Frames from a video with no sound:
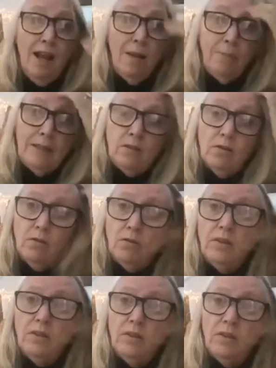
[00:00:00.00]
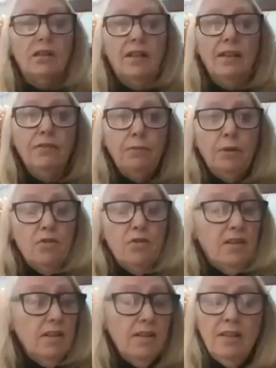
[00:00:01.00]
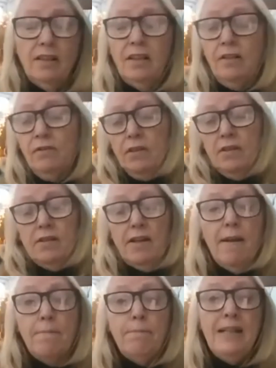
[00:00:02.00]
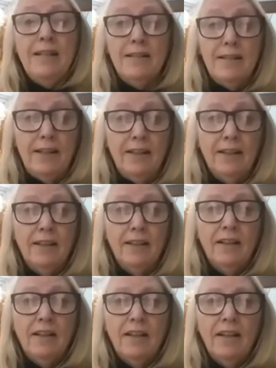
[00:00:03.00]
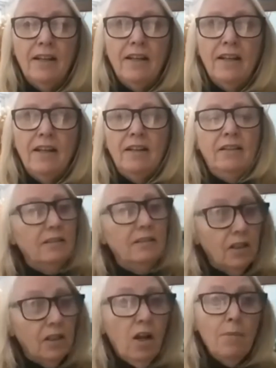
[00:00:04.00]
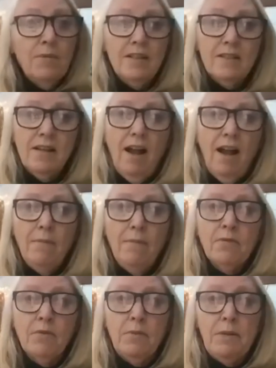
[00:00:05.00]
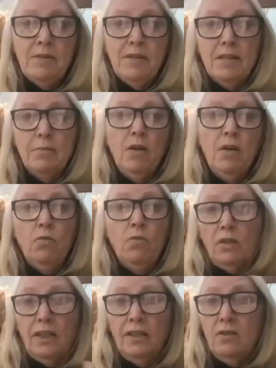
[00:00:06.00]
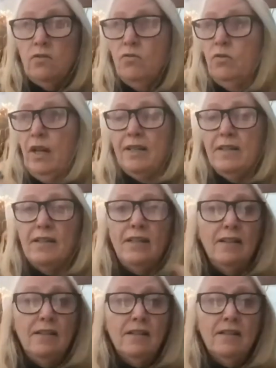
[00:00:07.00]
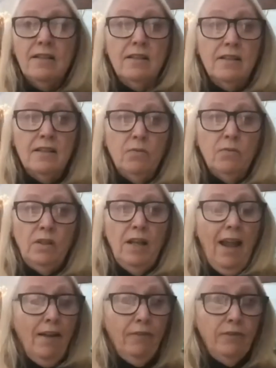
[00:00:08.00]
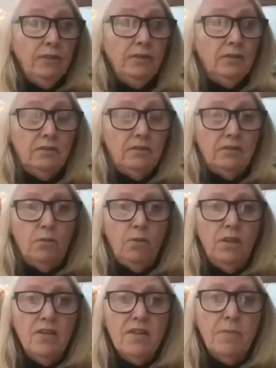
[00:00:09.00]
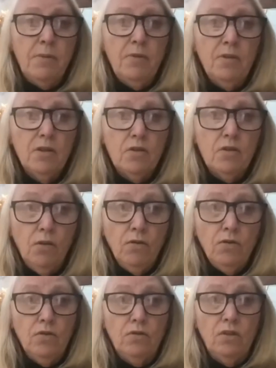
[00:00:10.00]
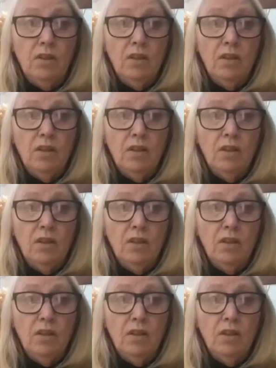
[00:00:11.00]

better call it, not a gift because it isn't a gift, this is an ability. And there comes at times where people says me, oh, what can I do? And I see this and this and said, well, haven't the world of spirit taught you,